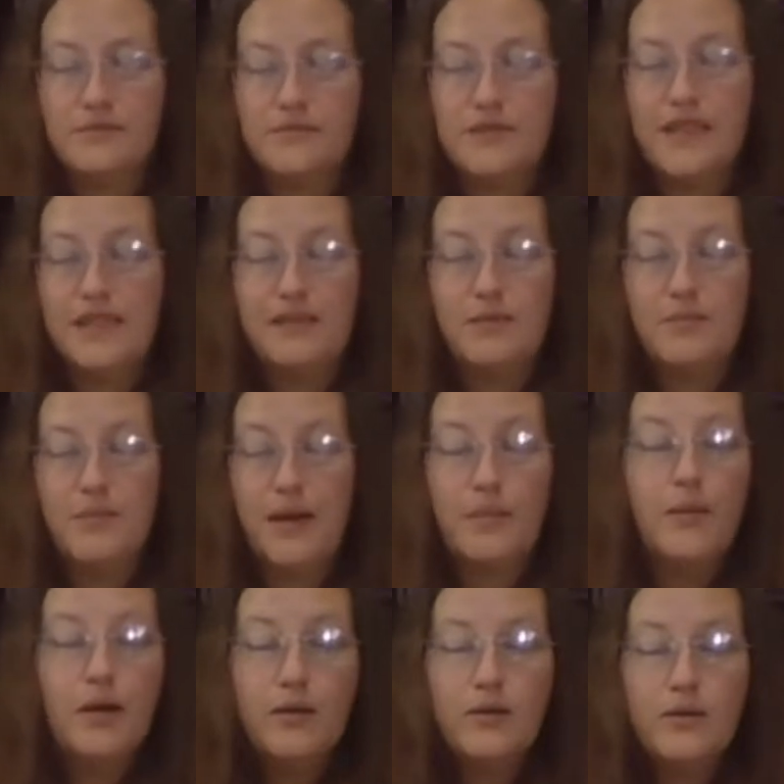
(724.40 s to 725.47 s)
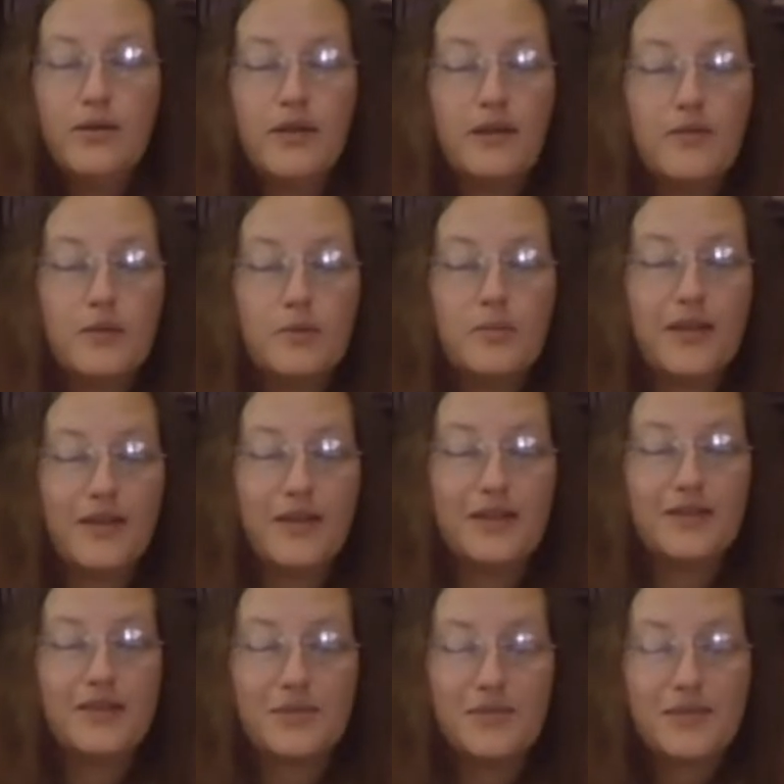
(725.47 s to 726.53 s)
get the memo that everybody
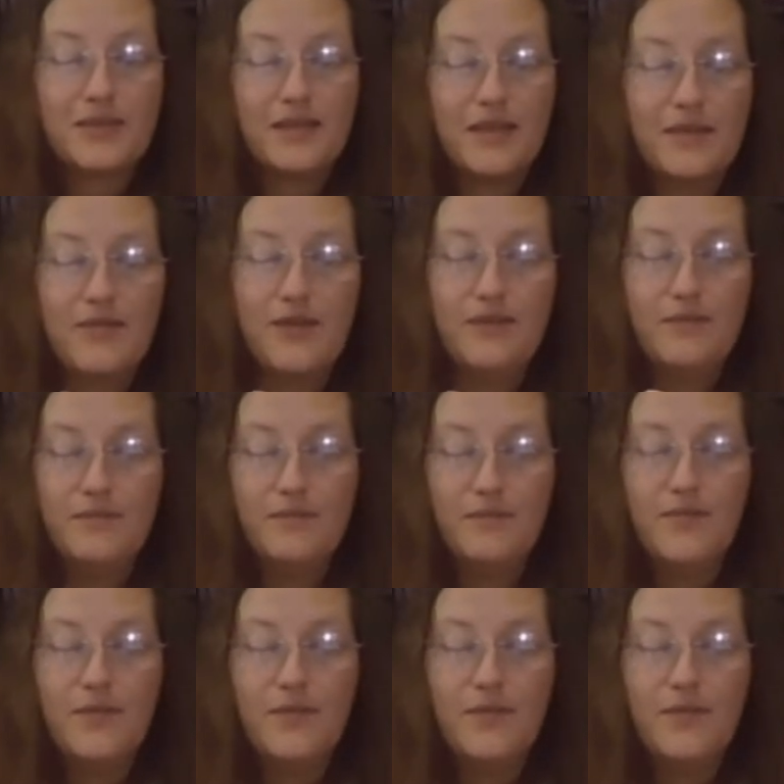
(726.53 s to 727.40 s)
else was leaving.